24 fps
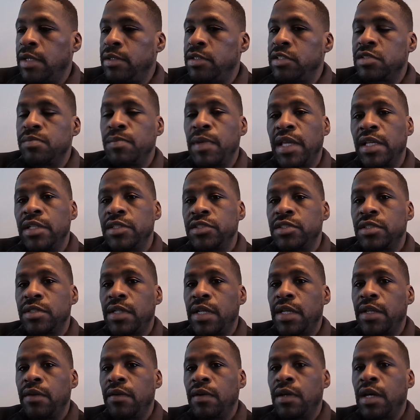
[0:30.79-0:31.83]
Just making sure
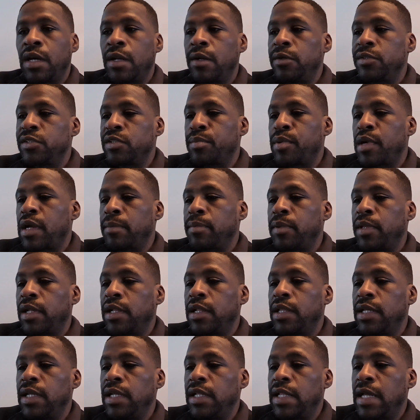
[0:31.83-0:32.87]
that your gutters are properly
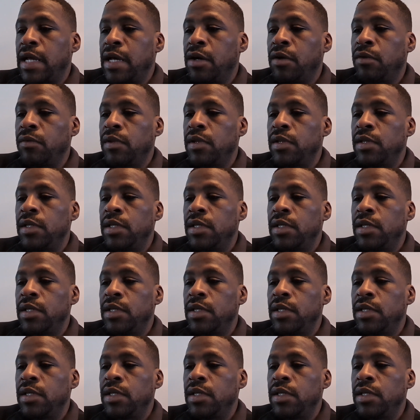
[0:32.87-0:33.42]
cleaned out.